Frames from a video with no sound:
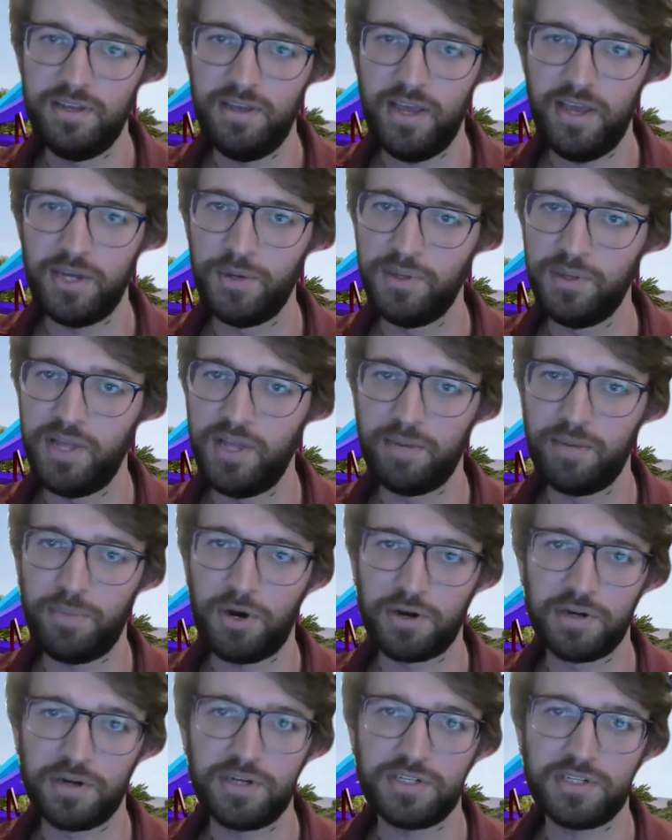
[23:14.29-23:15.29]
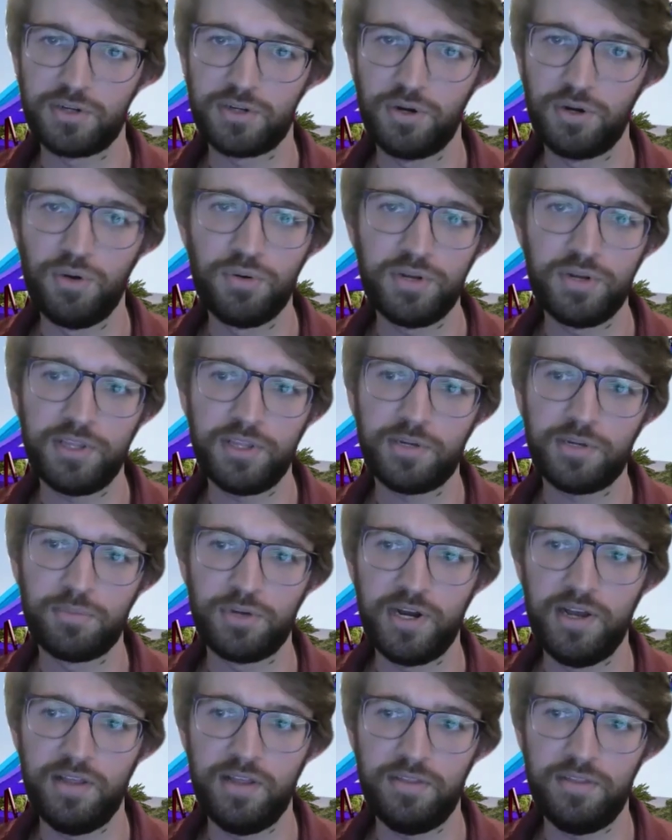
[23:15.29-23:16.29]
I know a lot of parks are holding their
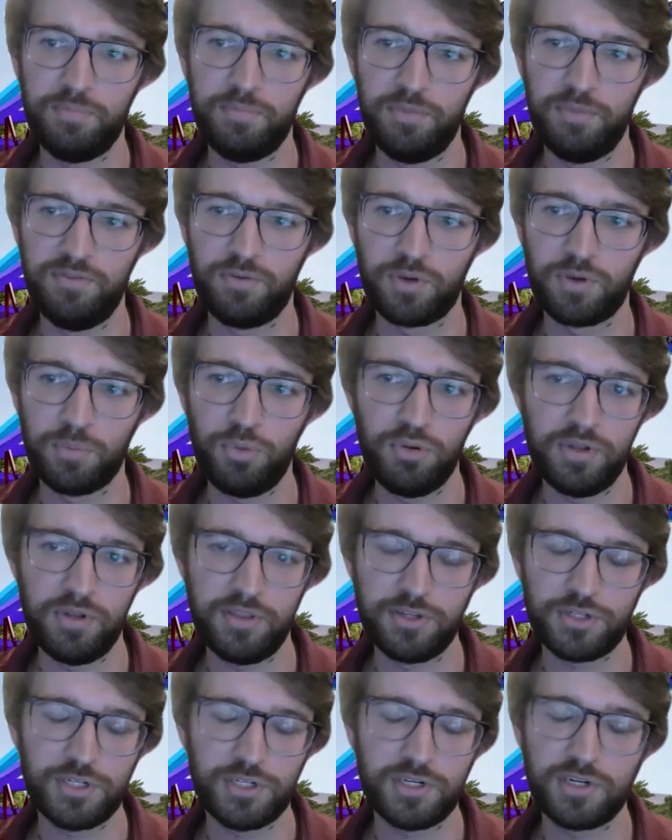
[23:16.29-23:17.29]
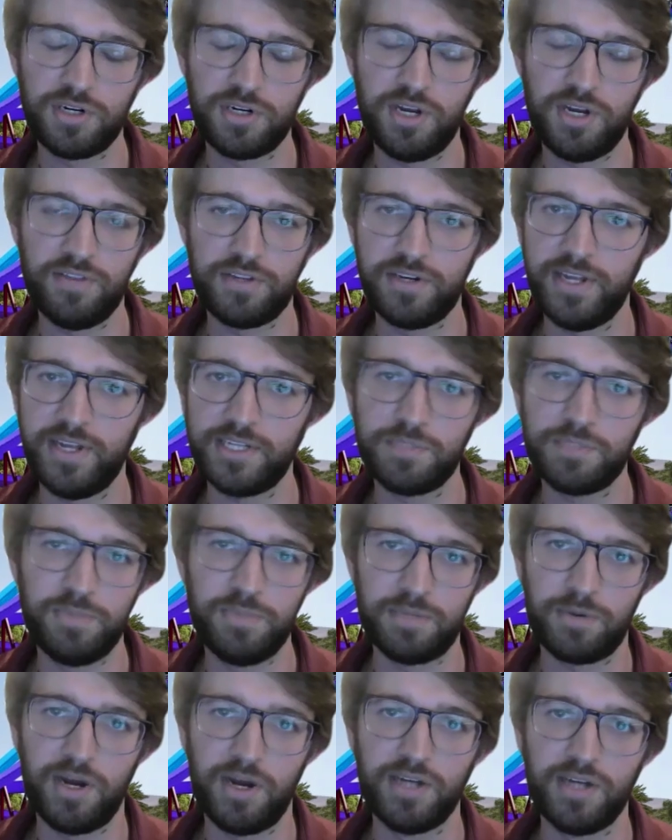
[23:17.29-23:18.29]
breath before pulling the trigger on their next
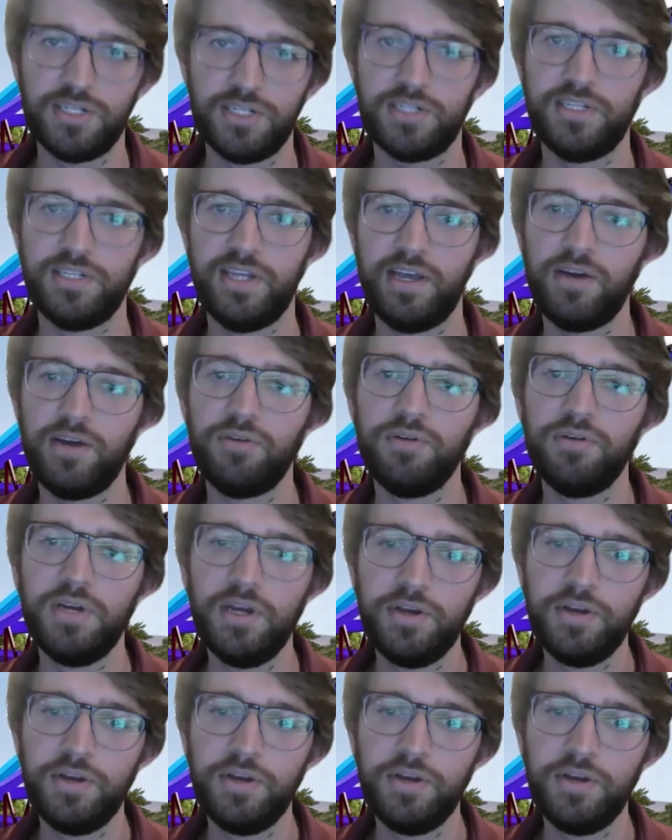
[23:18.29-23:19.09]
big project now.